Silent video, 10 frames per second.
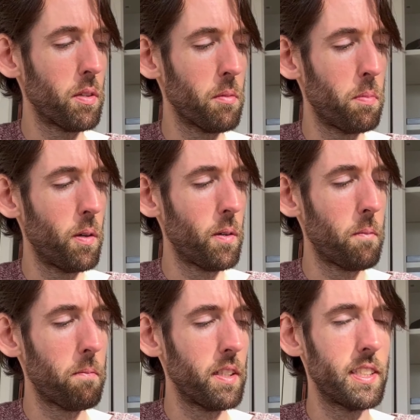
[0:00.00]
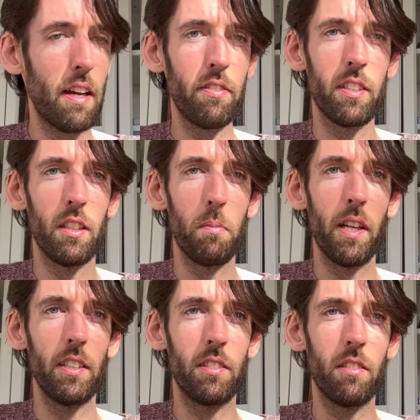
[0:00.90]
We can put the 7th in the
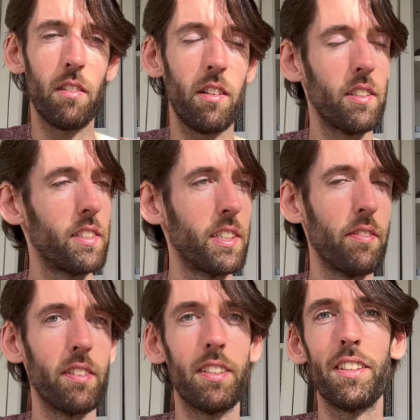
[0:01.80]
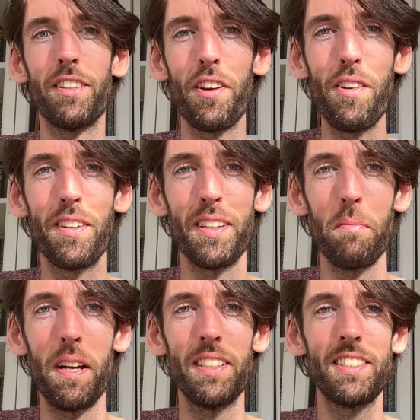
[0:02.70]
bass, or not the 7th, the 3rd in the
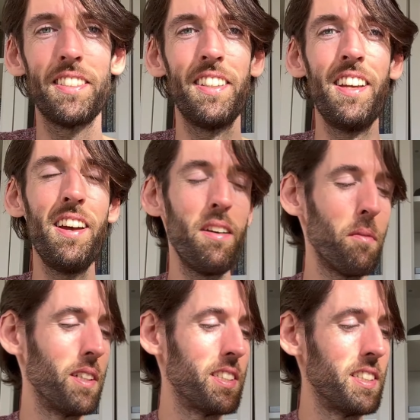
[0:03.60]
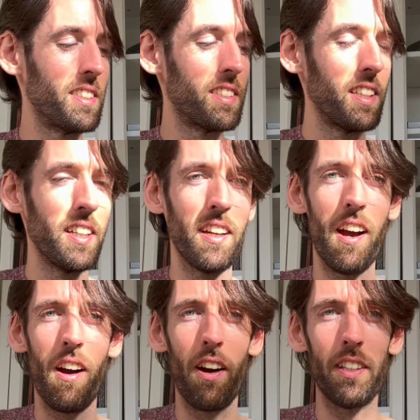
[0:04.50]
bass, which is the
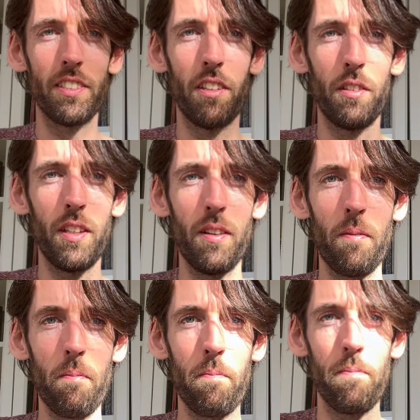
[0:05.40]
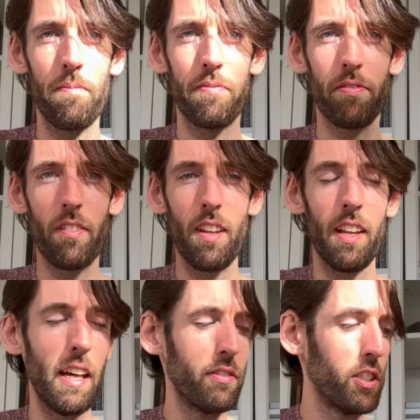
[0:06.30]
highest note here,
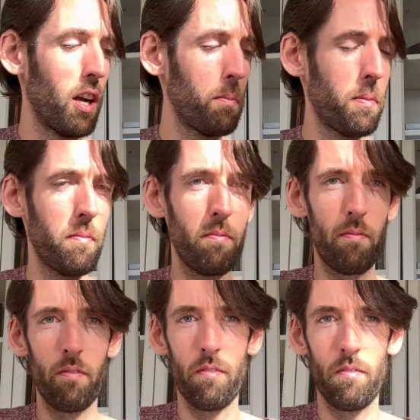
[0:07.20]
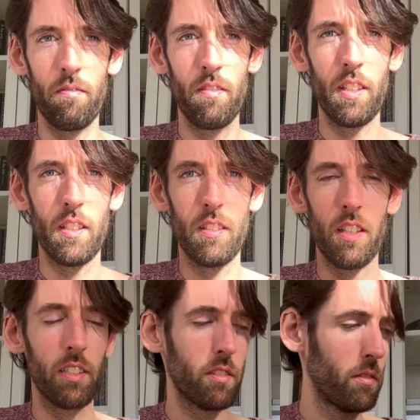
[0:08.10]
an F sharp.
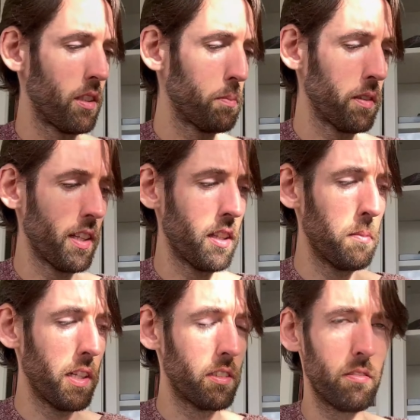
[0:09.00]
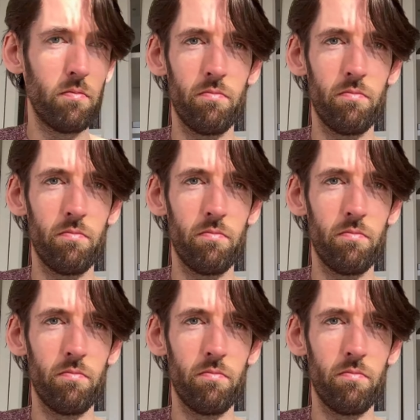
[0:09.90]
Let's put that in the bass.